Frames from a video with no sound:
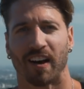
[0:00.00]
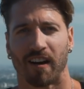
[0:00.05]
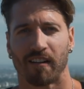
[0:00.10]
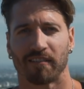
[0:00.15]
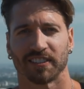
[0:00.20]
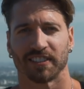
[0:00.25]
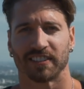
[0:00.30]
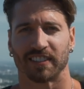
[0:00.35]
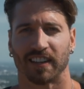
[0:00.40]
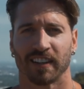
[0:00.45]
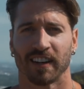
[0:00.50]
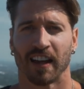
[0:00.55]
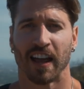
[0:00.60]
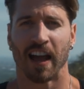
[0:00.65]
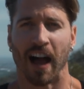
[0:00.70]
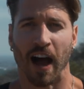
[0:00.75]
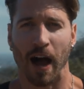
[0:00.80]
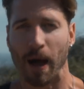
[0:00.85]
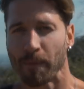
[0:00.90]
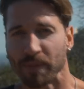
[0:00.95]
all of a sudden?
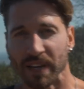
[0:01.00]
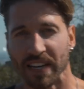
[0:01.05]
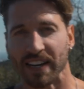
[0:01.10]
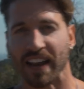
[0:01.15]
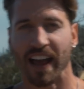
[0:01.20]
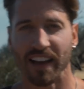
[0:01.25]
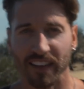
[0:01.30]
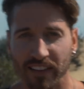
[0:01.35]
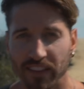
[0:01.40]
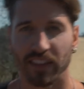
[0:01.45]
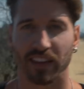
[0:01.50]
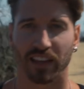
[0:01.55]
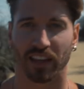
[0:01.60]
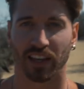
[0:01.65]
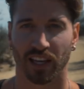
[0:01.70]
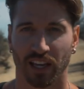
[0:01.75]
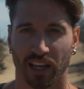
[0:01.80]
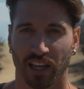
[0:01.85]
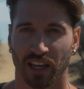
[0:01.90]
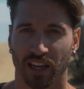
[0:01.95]
I'm being healthy.
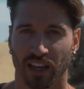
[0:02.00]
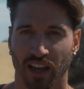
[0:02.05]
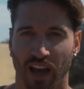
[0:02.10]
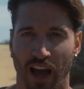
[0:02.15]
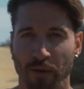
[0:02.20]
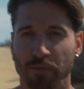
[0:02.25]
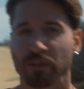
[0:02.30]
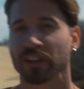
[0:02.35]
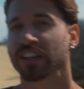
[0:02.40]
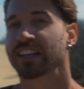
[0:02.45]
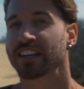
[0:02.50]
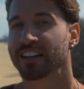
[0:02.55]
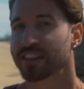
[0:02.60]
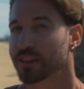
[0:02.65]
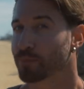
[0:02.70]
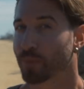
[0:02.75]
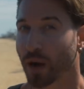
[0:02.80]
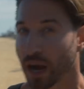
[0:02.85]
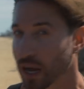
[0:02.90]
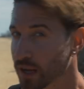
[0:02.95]
I'm cleaning
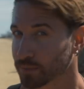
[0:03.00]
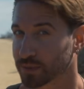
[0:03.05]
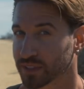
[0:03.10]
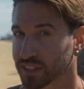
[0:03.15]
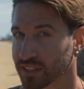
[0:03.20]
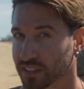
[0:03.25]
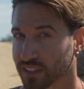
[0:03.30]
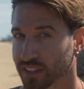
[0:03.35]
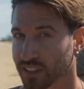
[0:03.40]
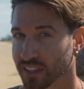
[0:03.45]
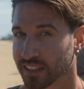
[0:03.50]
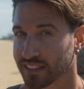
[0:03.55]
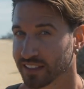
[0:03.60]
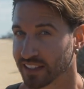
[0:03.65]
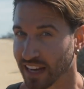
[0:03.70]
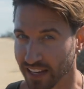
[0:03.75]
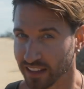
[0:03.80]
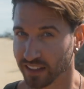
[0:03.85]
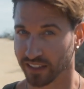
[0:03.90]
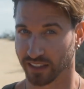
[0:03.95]
the pipes
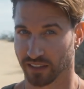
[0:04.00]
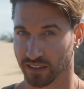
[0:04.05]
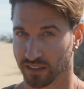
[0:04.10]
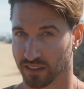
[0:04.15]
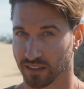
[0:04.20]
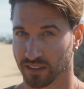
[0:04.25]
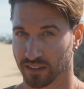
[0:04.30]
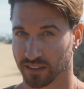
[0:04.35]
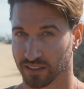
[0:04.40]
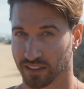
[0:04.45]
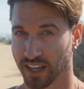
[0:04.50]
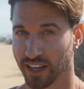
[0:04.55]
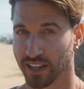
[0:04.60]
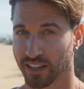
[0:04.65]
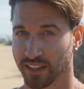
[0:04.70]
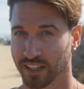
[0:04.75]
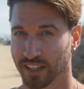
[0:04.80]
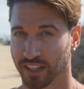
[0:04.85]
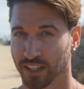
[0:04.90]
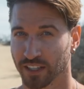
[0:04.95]
daily. Okay?
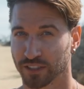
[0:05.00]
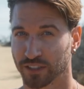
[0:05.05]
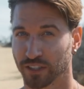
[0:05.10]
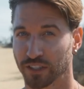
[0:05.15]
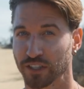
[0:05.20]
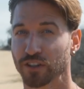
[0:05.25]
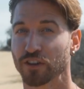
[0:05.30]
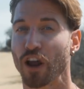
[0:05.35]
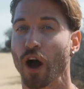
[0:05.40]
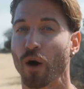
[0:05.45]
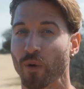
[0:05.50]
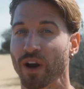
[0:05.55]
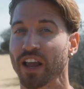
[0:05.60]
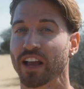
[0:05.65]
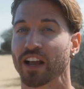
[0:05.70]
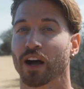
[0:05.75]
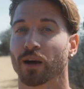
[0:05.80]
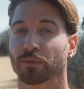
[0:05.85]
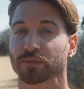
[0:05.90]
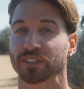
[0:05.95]
So you know when
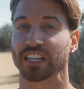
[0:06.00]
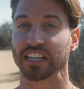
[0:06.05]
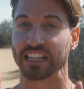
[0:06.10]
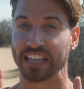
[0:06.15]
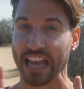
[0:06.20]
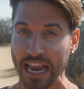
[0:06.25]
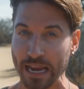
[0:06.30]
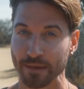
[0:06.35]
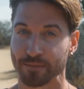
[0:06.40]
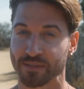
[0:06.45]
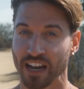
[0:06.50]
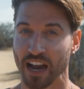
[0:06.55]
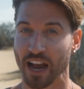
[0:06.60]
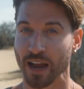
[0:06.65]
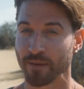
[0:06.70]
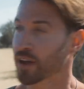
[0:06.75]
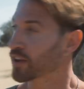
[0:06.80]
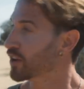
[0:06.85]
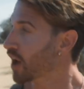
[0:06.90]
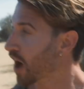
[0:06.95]
it comes to energy. game
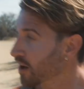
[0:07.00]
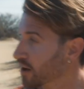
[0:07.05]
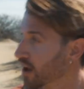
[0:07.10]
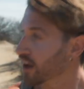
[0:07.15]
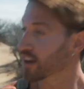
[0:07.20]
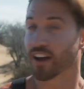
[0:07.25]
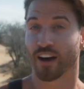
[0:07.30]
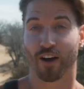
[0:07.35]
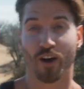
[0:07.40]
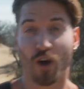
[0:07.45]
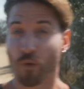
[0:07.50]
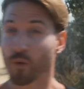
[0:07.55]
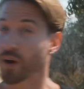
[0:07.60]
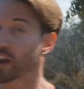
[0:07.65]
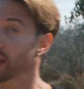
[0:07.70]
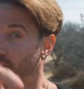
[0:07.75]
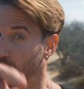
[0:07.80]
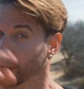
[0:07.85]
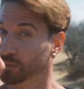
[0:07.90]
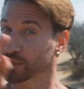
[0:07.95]
time? No, no, no. When
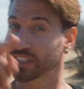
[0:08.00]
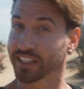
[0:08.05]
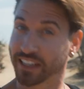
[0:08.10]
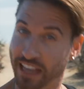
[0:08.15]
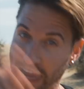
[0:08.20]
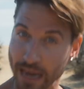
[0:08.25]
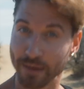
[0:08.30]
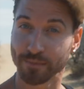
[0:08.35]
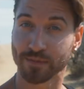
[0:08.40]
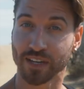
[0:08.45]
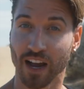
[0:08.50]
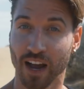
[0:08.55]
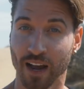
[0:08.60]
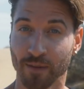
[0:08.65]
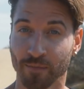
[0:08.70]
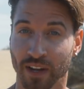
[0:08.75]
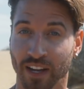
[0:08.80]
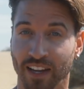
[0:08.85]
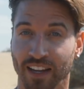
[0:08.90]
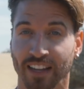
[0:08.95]
it comes to game
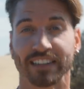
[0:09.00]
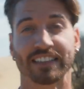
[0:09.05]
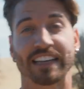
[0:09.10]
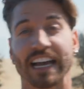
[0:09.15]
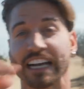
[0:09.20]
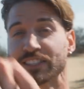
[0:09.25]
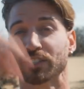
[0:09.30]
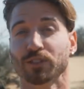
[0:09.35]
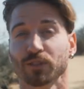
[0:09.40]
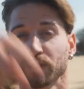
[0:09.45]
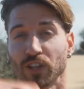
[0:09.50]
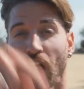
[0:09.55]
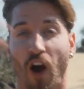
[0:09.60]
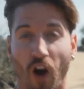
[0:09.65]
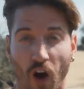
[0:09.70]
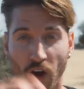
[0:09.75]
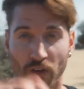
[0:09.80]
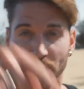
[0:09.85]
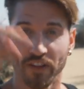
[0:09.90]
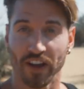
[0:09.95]
time, guess who's
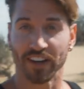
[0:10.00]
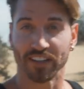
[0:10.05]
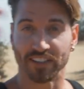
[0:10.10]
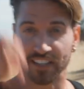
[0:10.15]
on their